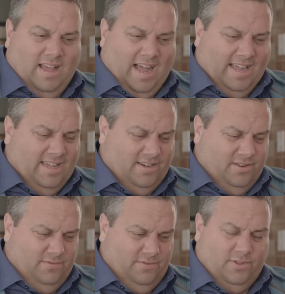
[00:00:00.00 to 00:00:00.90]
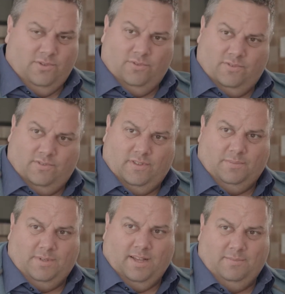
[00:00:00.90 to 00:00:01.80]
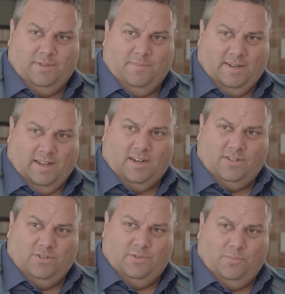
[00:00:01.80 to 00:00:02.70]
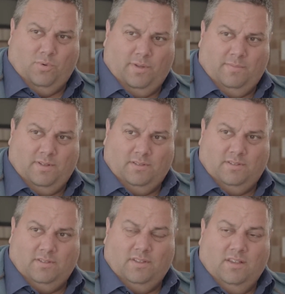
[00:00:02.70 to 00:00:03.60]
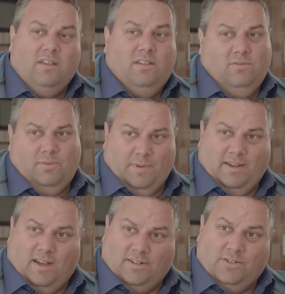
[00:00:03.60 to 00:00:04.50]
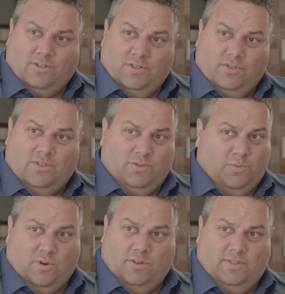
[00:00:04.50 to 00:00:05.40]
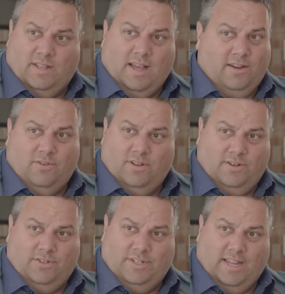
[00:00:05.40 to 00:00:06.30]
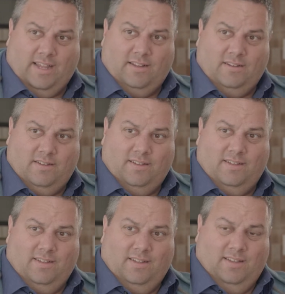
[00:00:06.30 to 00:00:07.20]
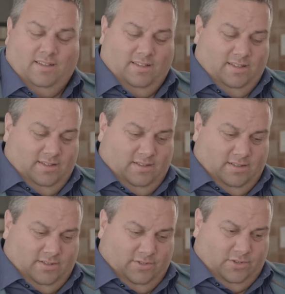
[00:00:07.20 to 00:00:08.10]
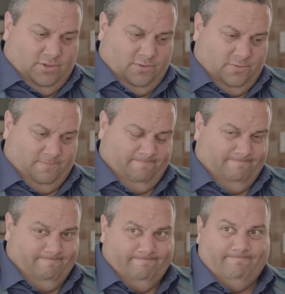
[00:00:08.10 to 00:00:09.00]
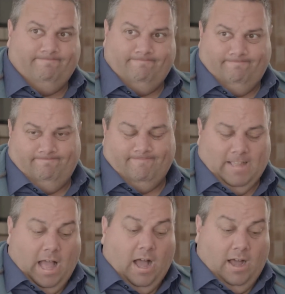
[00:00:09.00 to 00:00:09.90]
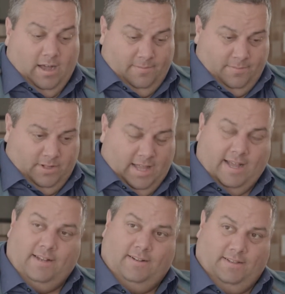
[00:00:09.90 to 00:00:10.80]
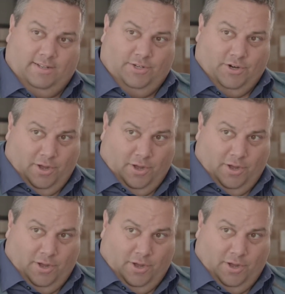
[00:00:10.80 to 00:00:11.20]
I get confused sometimes at my doctor's appointments when my doctor uses words that I don't understand. So I'm glad that you're